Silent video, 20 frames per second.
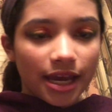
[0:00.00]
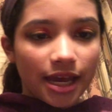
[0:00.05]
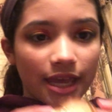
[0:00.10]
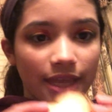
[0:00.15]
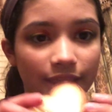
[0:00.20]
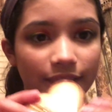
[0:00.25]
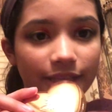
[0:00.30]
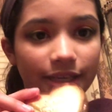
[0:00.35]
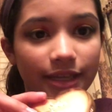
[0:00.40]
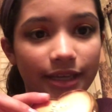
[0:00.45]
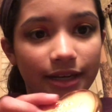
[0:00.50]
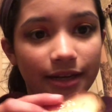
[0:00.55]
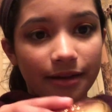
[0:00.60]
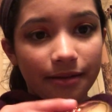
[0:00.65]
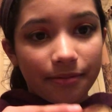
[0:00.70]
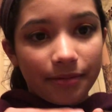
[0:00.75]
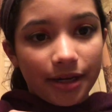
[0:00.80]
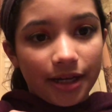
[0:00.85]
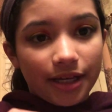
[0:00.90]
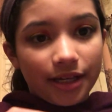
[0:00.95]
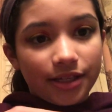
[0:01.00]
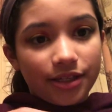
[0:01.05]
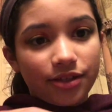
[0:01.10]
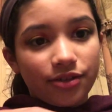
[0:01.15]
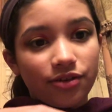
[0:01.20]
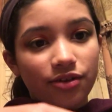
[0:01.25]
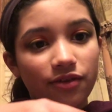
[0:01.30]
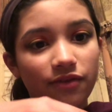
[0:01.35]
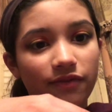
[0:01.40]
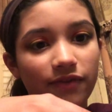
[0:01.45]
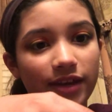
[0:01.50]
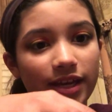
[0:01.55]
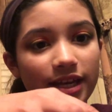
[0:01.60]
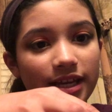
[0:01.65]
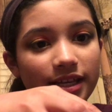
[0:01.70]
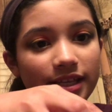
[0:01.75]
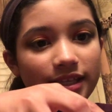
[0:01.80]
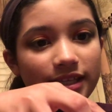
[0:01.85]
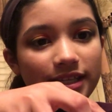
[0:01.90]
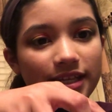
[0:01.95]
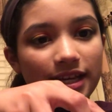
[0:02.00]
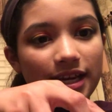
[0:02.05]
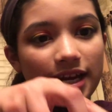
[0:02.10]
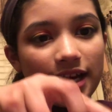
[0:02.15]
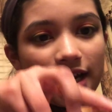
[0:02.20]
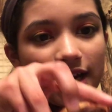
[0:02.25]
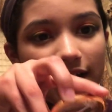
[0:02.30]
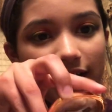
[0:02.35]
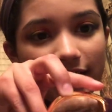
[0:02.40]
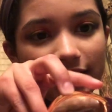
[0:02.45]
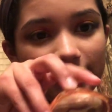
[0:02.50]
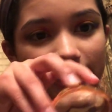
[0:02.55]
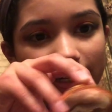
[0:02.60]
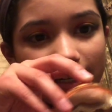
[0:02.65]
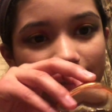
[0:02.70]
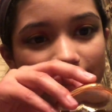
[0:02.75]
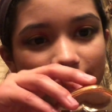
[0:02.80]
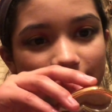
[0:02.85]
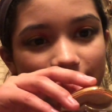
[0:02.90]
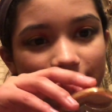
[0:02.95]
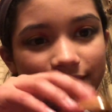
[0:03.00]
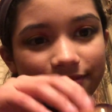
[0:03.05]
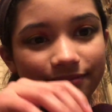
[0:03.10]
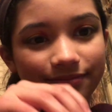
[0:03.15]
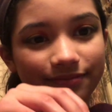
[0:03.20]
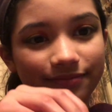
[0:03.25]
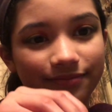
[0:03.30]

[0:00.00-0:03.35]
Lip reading: And then my Too Faced highlighter.